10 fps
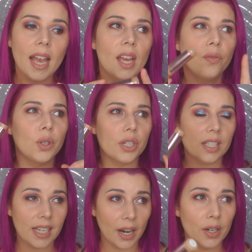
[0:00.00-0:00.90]
If you're
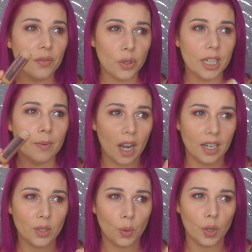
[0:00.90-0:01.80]
scared of cream
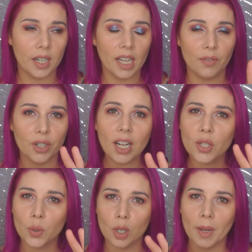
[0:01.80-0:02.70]
contouring, if you're not
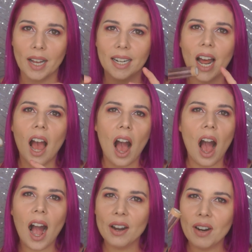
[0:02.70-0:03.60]
sure about it,
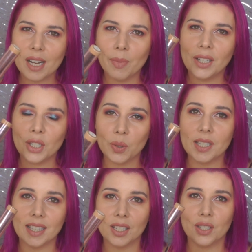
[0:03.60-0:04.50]
I recommend
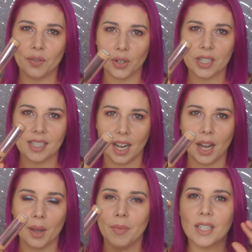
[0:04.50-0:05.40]
using this the first
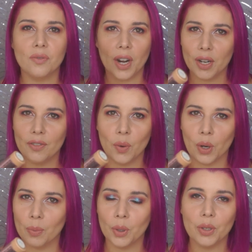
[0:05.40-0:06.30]
time. It's very
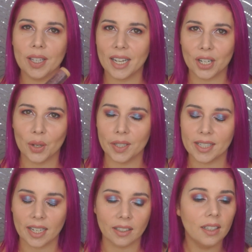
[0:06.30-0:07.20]
affordable. You can get it at
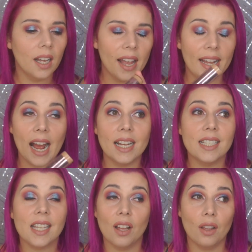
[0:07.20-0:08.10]
Ulta. It has